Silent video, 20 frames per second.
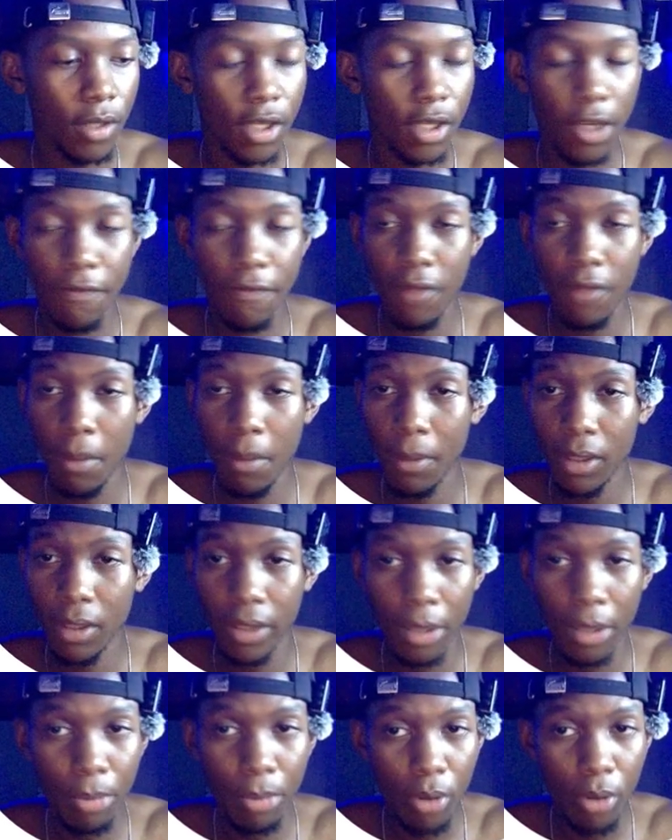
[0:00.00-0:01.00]
give them a
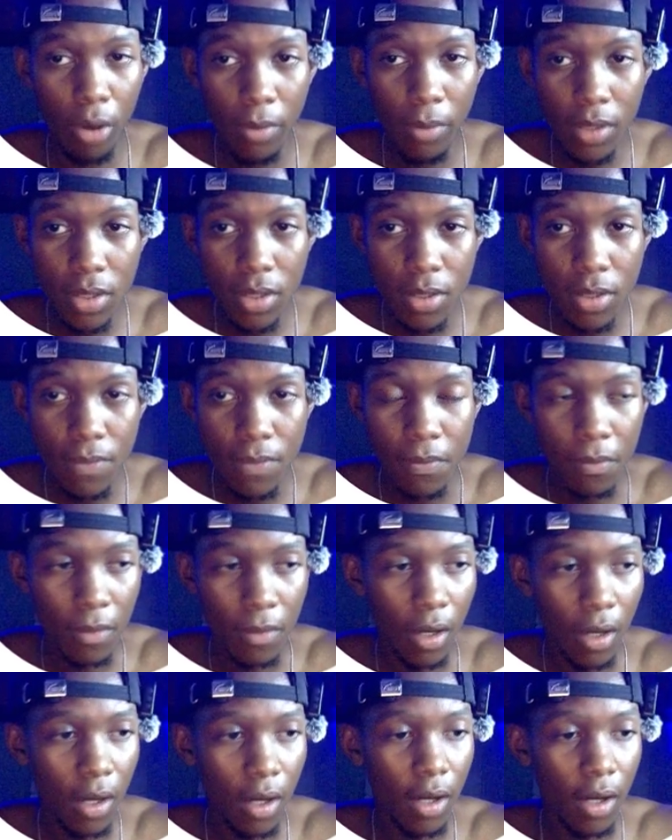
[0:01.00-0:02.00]
clear promise.
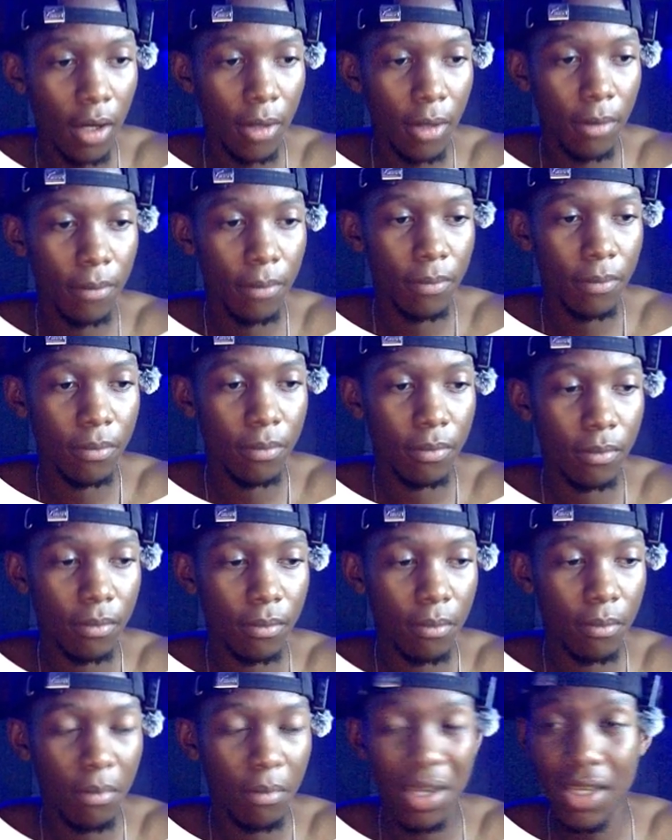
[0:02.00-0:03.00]

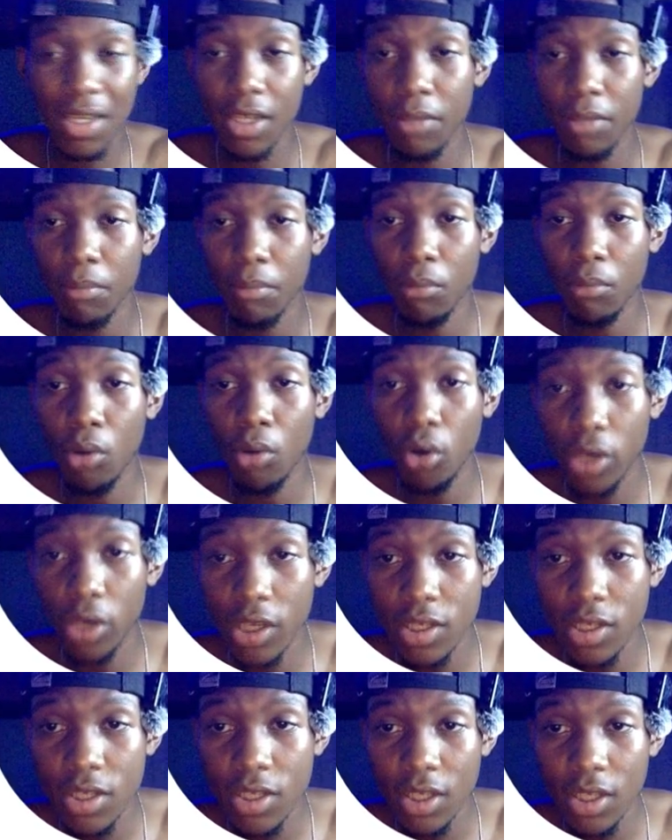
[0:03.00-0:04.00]
make it more
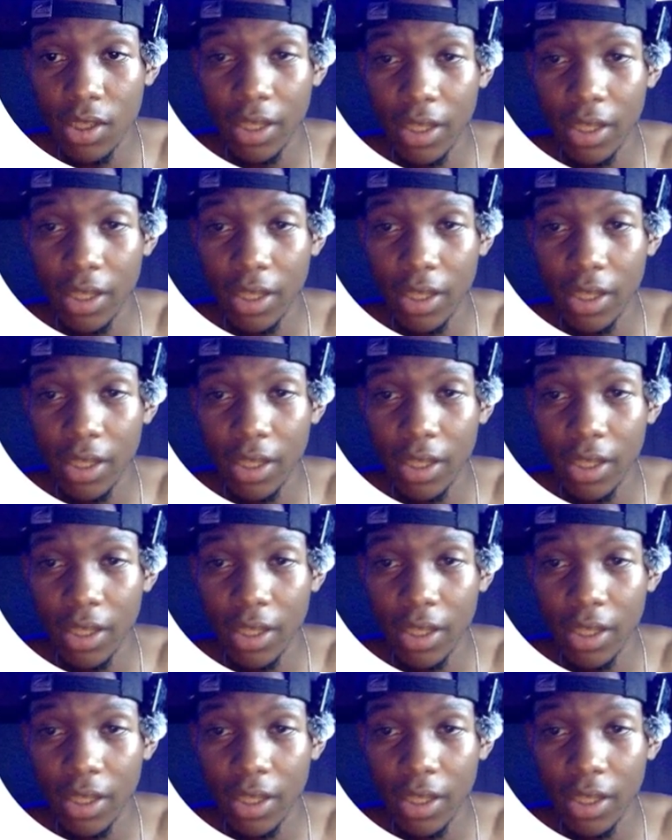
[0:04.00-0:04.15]
easy,